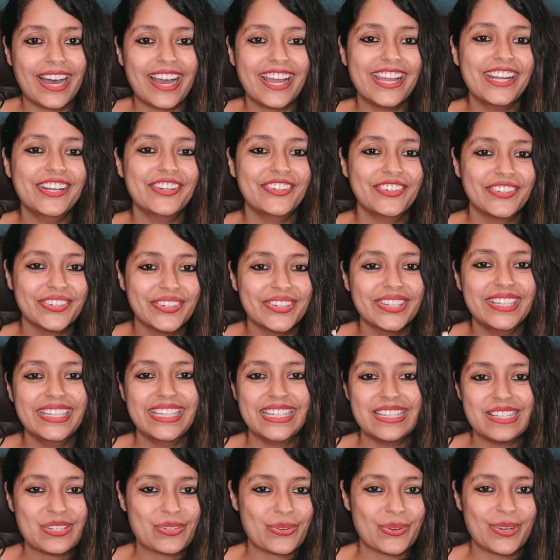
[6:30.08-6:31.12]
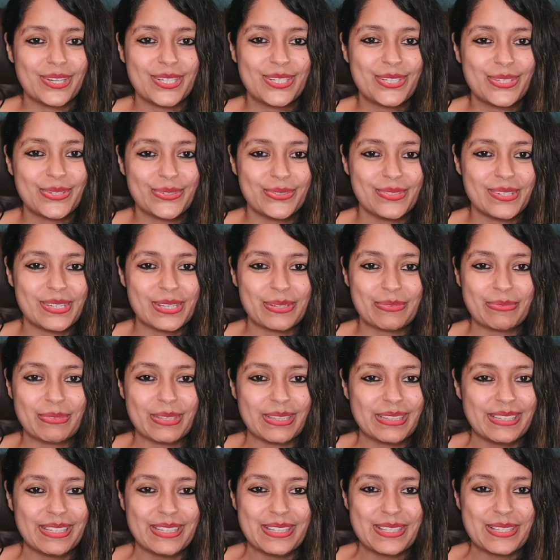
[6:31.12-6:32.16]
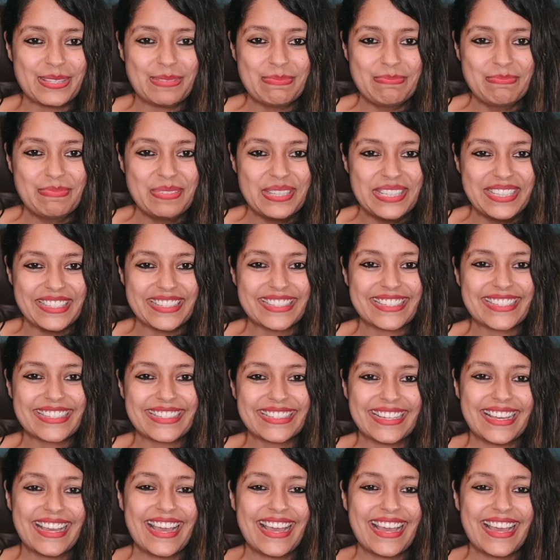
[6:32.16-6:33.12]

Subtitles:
I really enjoyed shooting with this beast.